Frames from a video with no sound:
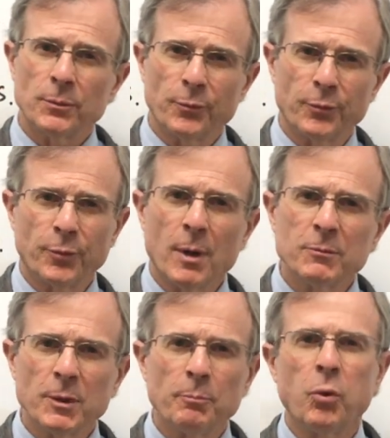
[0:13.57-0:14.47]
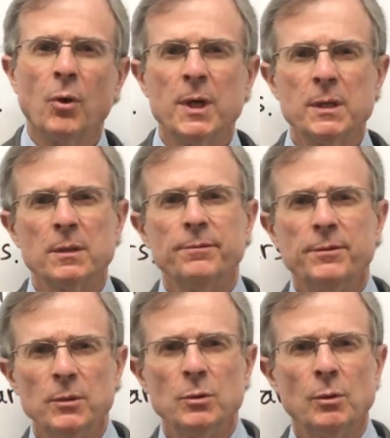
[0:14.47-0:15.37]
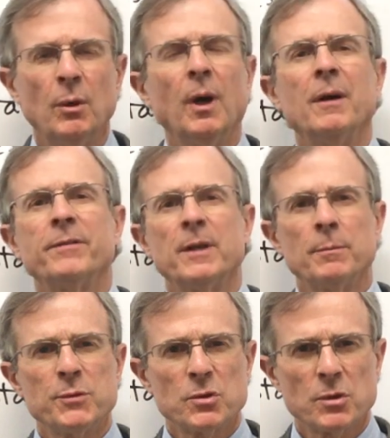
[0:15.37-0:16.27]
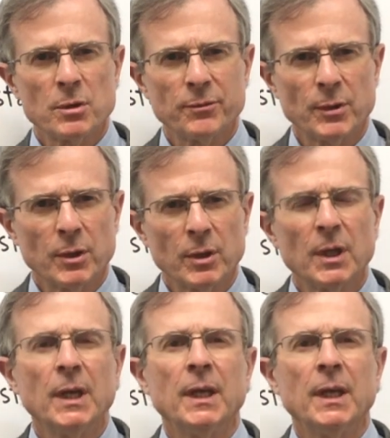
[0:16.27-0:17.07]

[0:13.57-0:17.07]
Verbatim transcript: from the point of view of an observer